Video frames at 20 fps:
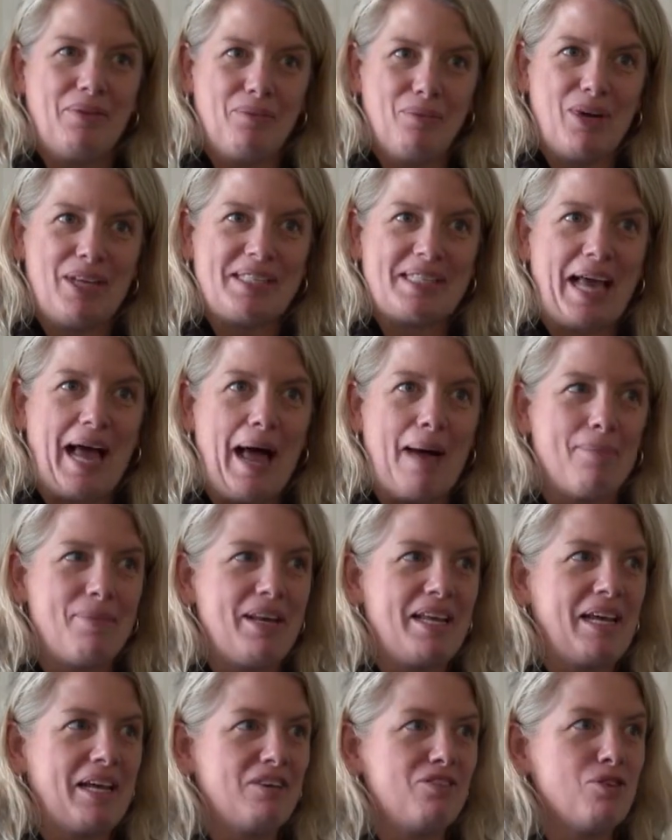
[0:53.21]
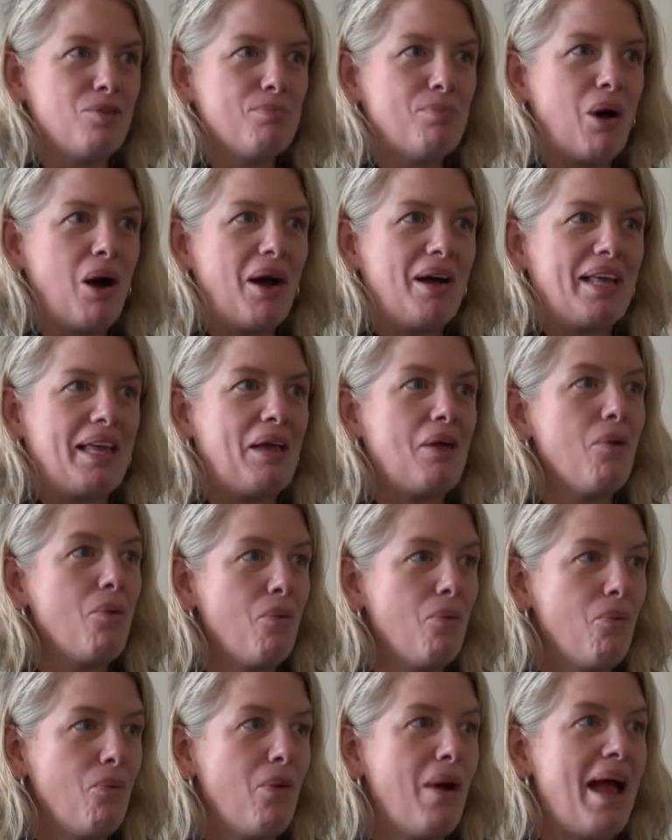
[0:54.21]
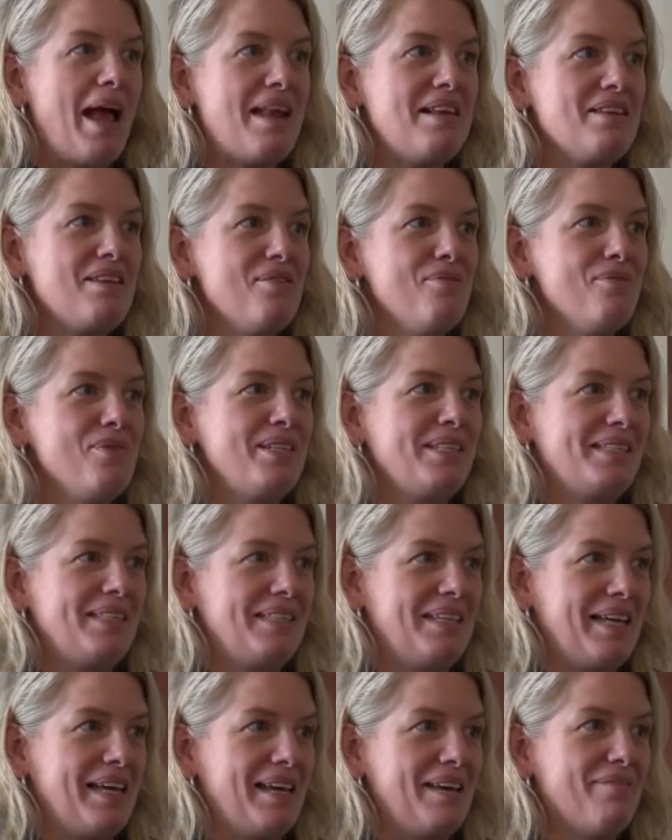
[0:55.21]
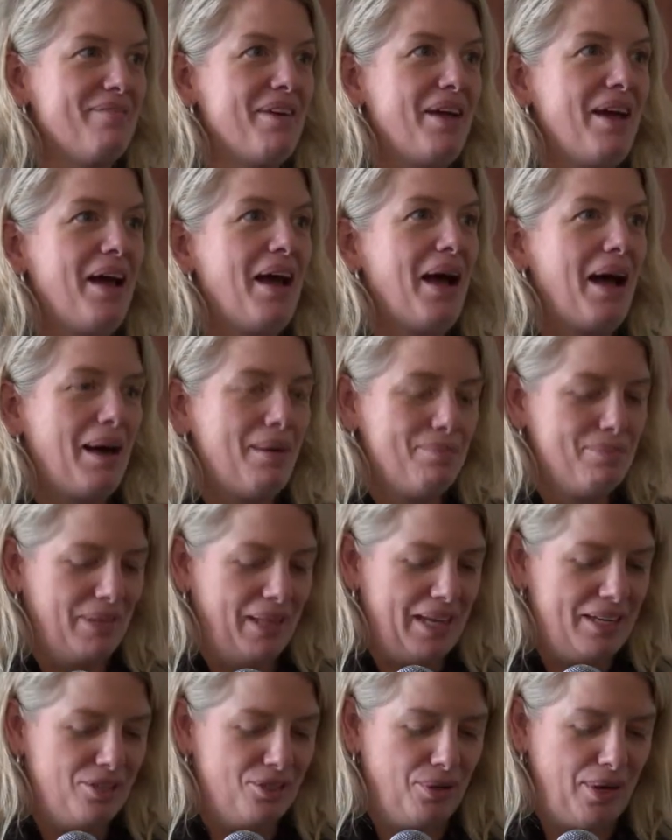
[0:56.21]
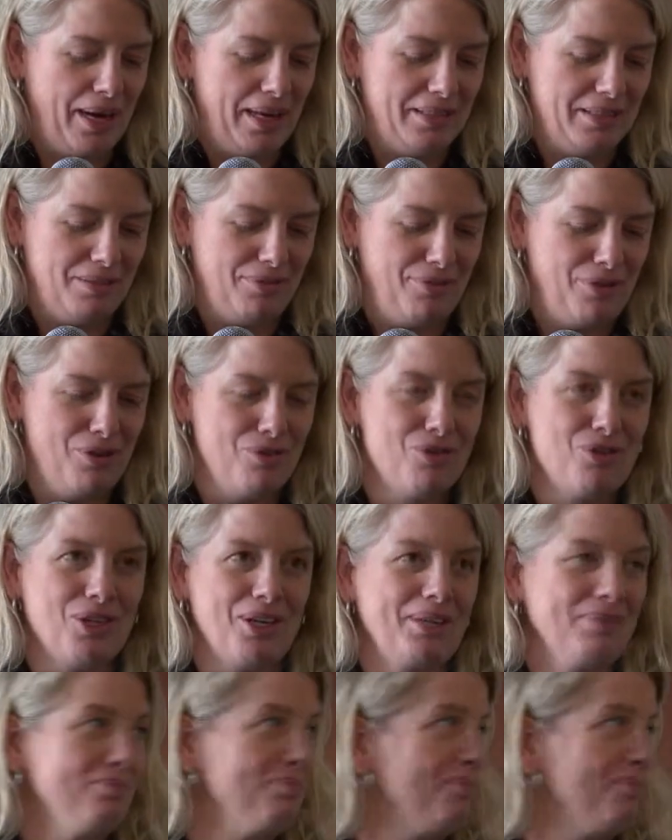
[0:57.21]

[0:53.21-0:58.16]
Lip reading: what's happening in your body when you receive a blood transfusion.